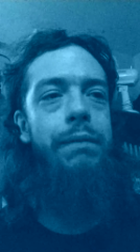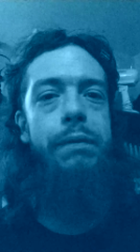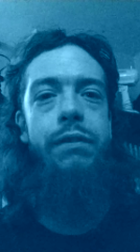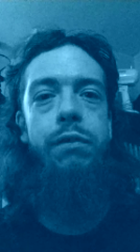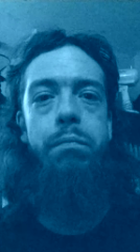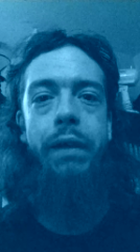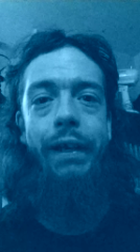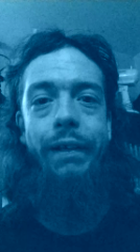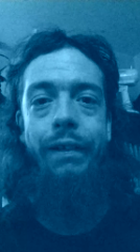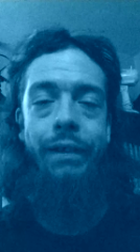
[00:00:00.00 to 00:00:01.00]
of a soup
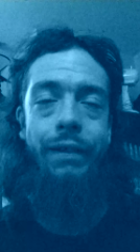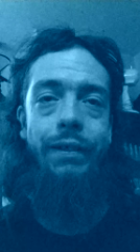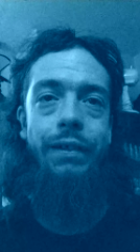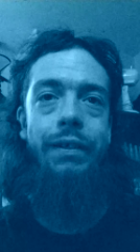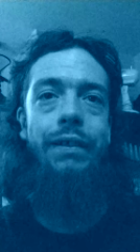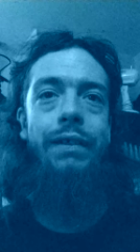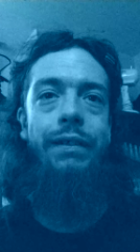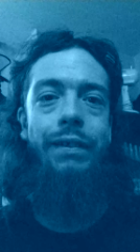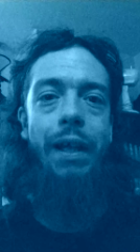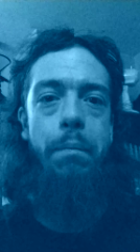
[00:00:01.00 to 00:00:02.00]
can.
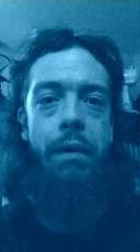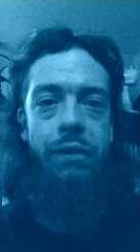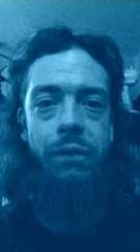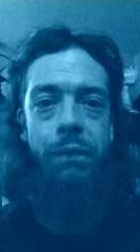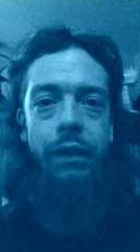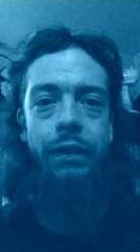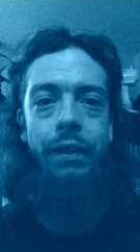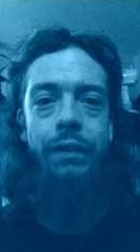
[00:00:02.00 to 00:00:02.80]
That part's fun.